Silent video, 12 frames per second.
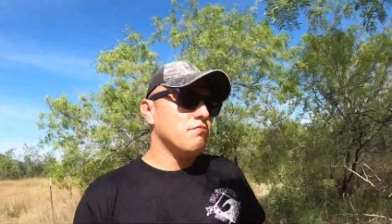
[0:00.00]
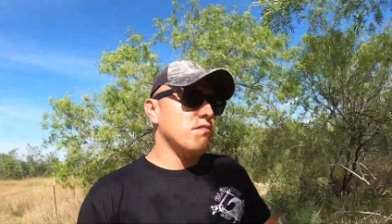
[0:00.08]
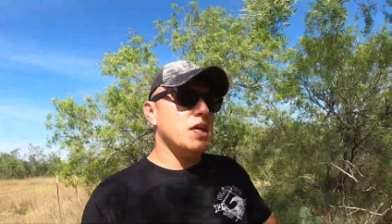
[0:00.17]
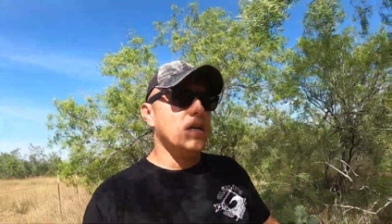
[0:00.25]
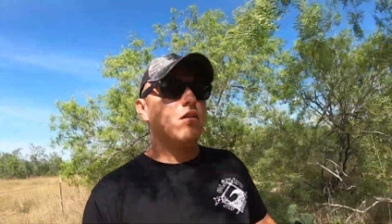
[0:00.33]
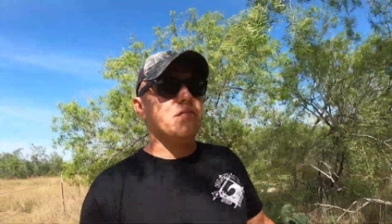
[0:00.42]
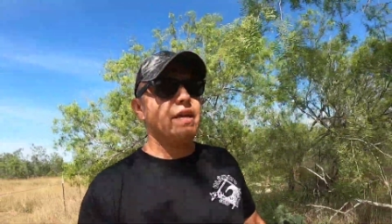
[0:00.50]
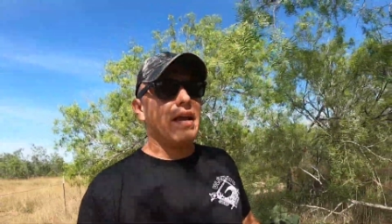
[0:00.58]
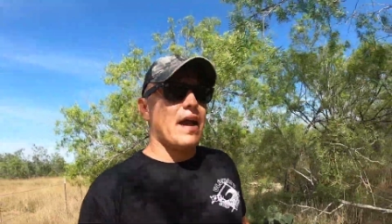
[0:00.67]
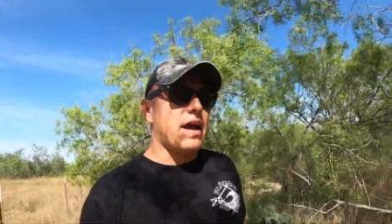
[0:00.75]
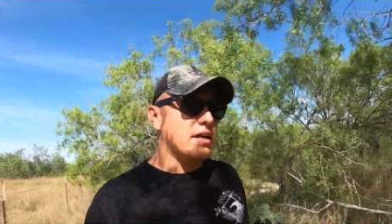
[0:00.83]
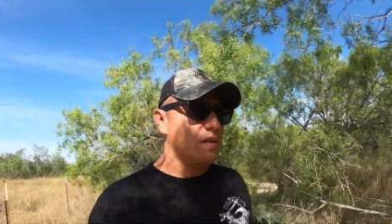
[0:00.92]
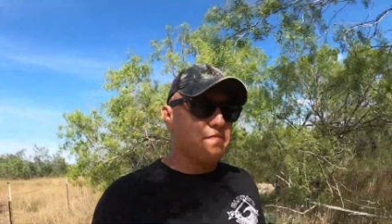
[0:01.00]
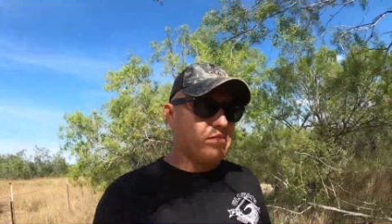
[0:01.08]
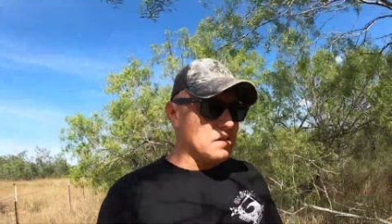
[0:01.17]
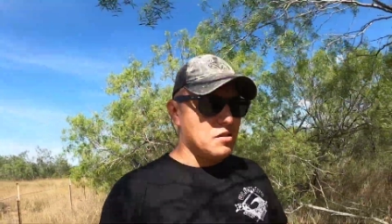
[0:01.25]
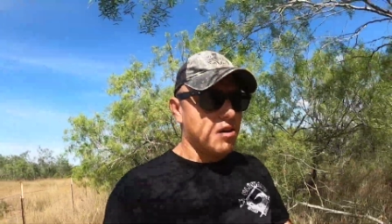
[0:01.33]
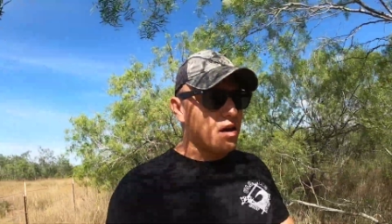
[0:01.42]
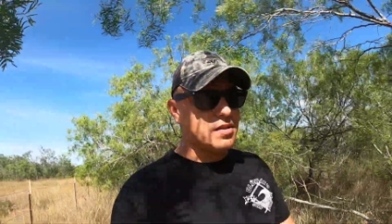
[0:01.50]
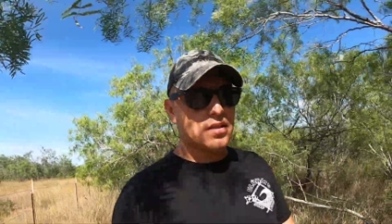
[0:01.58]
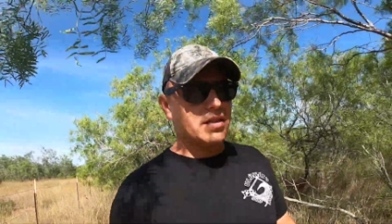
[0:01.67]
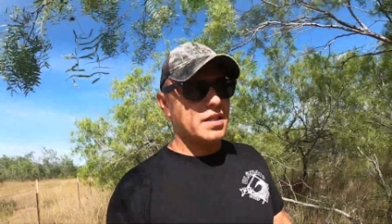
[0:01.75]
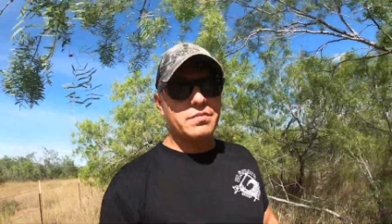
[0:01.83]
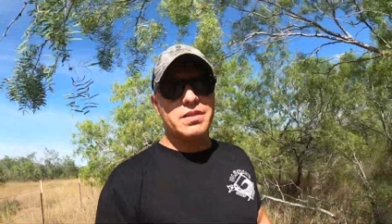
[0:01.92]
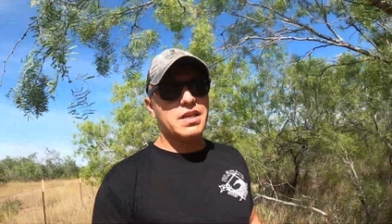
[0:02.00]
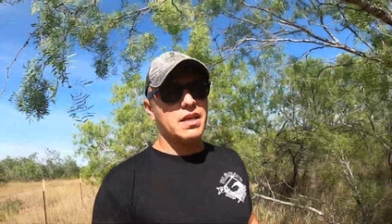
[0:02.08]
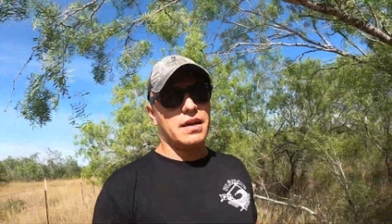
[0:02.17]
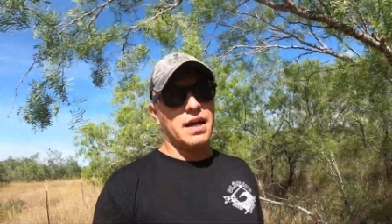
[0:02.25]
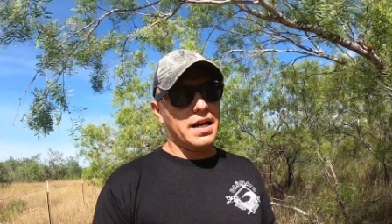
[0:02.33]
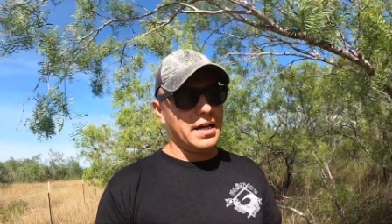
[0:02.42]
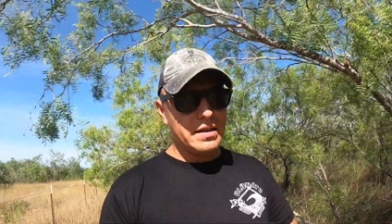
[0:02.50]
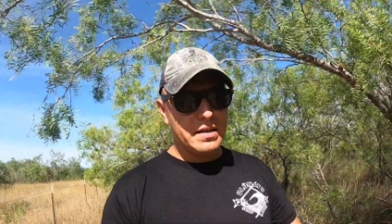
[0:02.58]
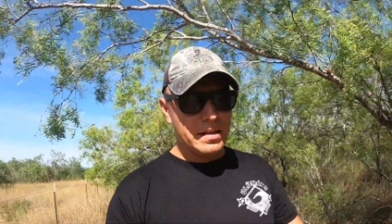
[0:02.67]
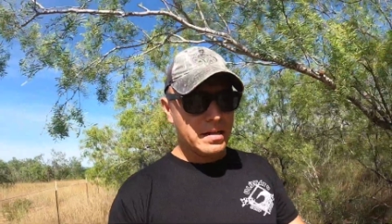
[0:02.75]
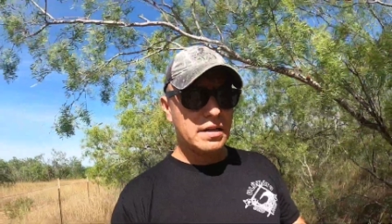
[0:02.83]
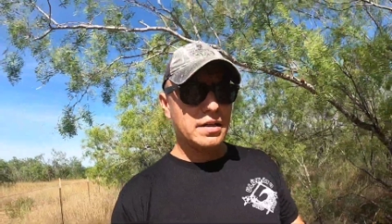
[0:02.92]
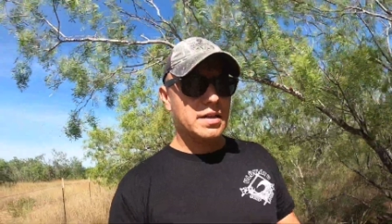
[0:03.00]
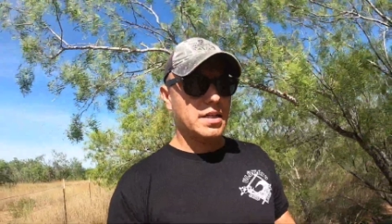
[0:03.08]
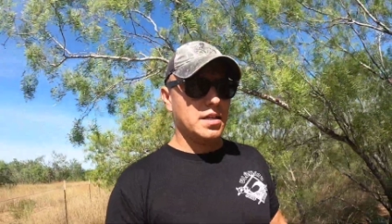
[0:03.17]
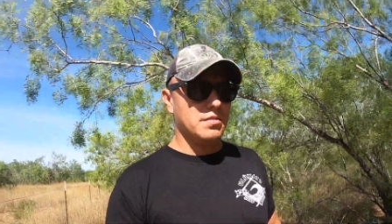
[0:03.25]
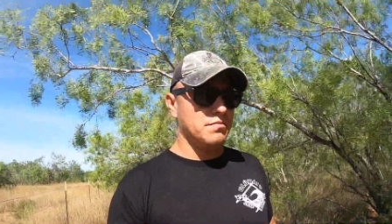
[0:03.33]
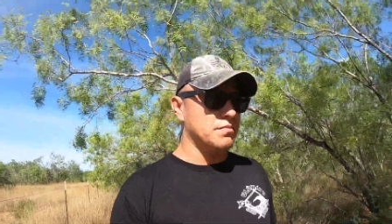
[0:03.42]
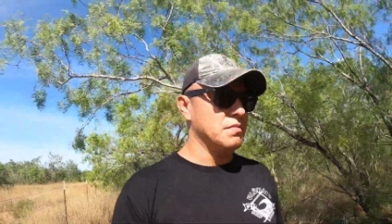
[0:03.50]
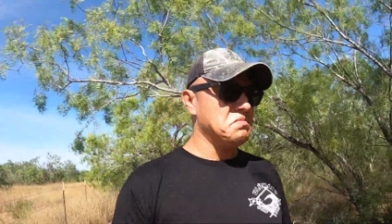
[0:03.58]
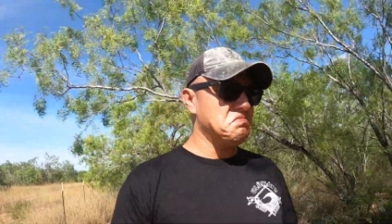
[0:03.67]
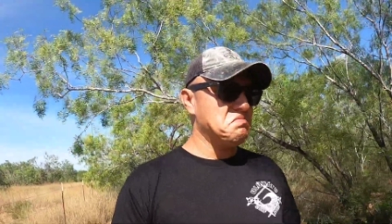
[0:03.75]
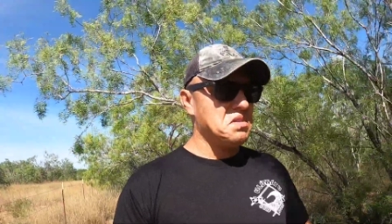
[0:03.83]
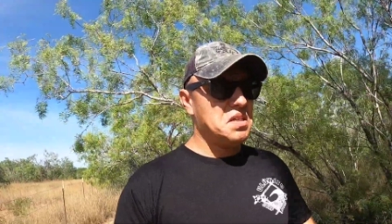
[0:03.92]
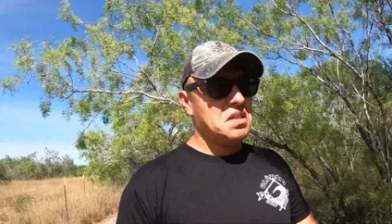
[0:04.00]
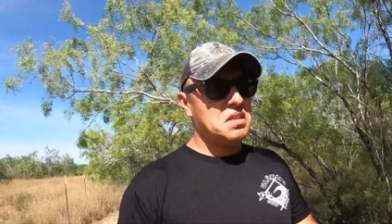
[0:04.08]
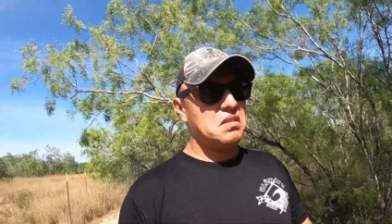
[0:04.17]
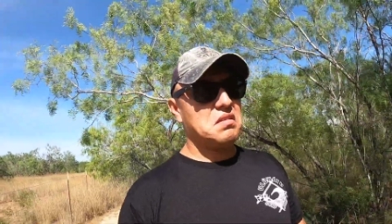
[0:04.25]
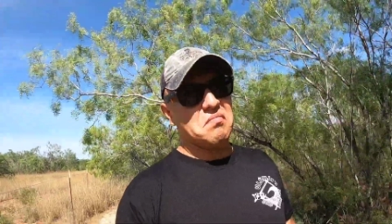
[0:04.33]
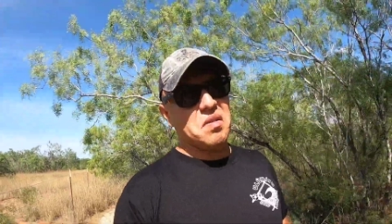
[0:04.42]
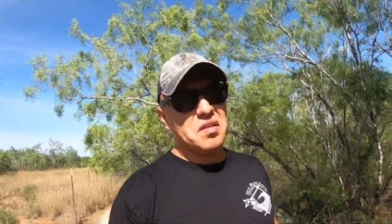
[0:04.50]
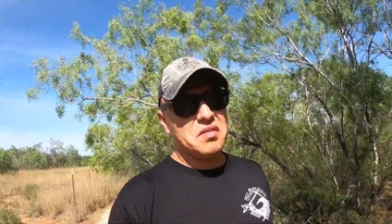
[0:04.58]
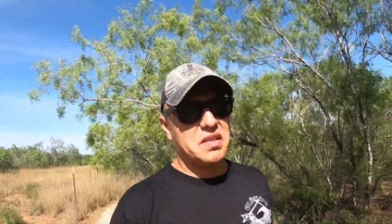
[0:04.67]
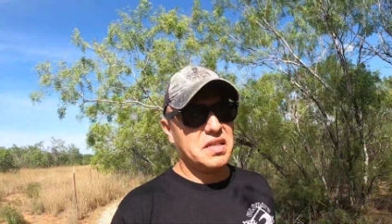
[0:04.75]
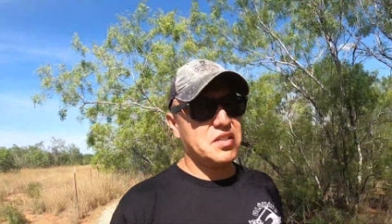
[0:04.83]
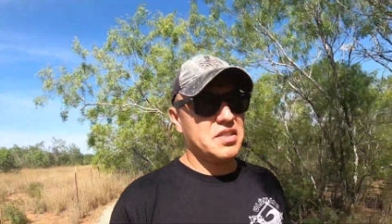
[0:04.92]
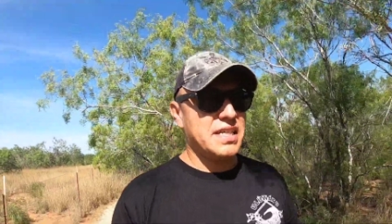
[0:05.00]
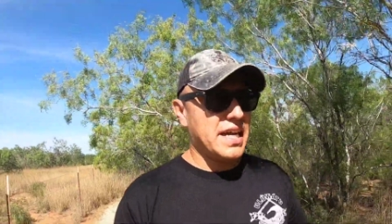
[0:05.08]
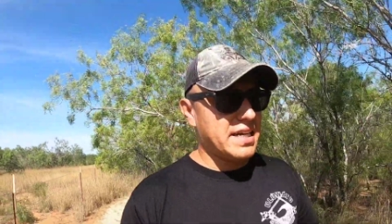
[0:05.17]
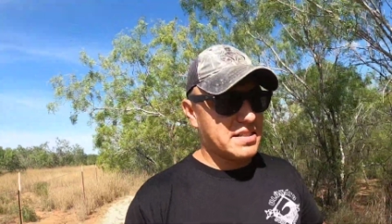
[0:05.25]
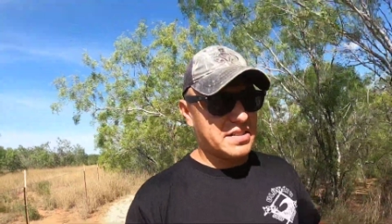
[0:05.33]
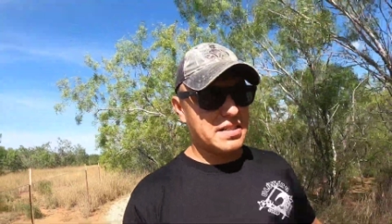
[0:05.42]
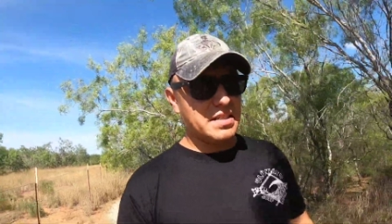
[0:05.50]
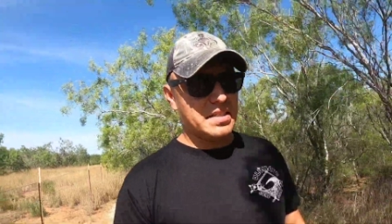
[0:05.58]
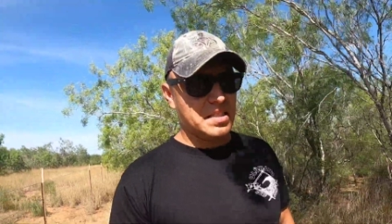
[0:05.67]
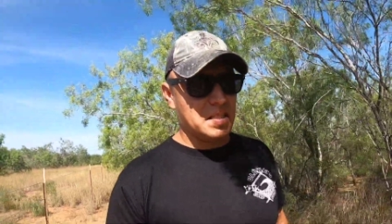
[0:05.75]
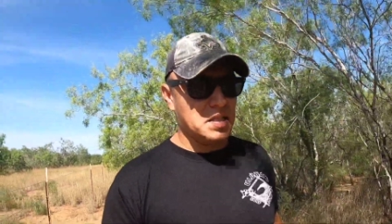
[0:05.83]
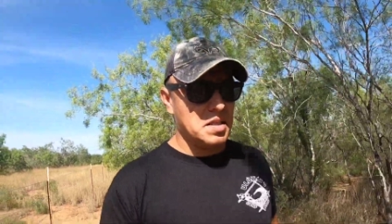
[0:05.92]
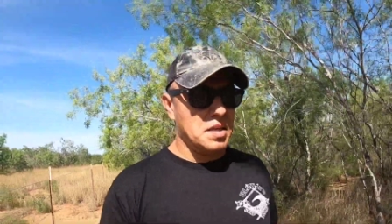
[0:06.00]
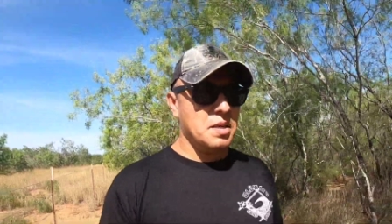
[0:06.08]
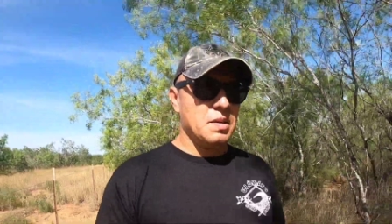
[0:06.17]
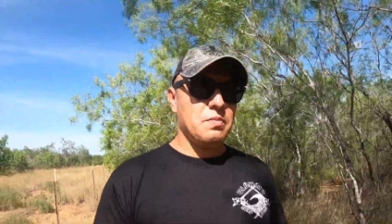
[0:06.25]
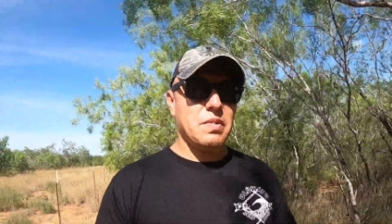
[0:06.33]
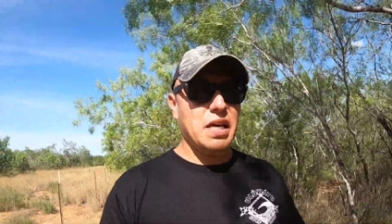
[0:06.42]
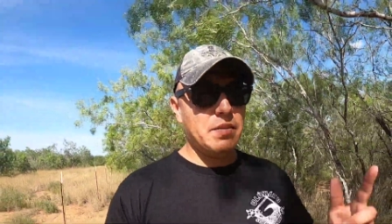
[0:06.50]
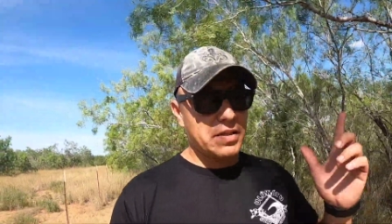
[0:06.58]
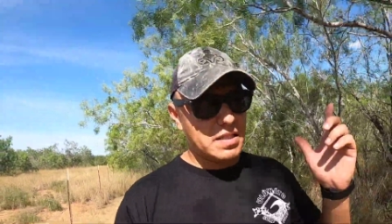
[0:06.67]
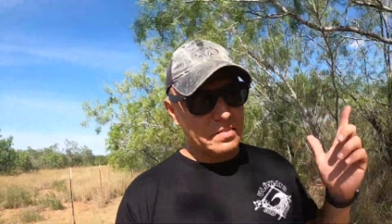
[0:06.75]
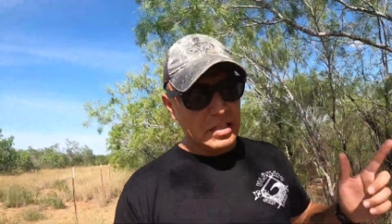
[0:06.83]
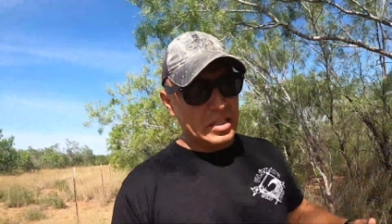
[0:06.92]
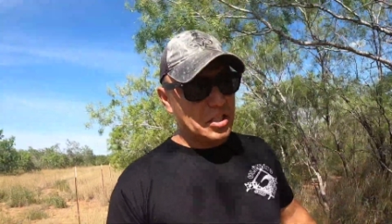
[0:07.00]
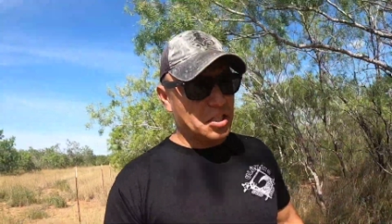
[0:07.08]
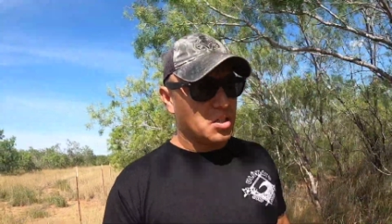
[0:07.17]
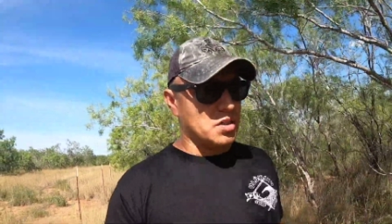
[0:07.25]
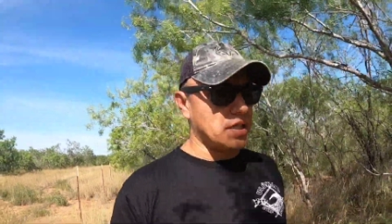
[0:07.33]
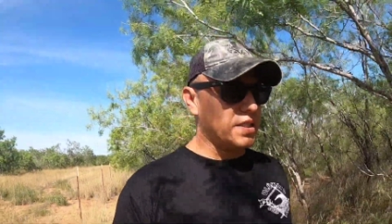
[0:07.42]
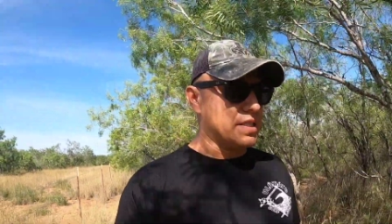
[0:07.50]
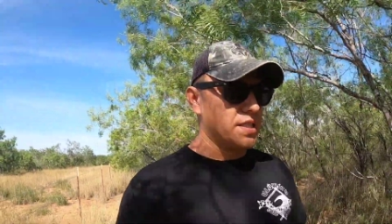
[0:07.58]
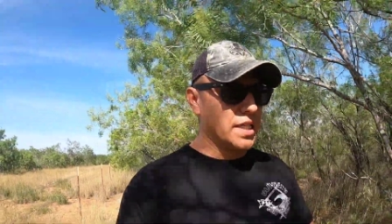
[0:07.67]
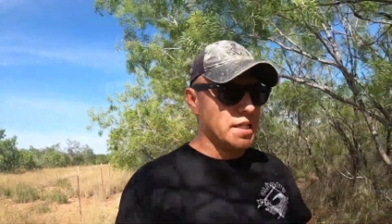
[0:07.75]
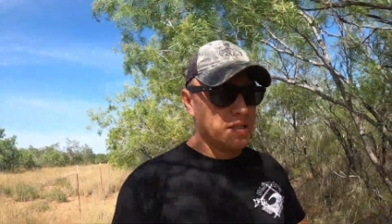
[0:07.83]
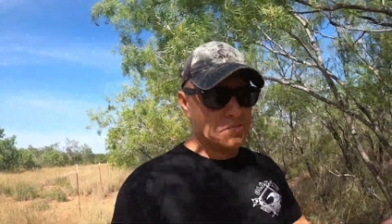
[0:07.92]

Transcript: you know, yeah, your, your costs aren't going to be that high um, other than your taxes, maybe some insurance.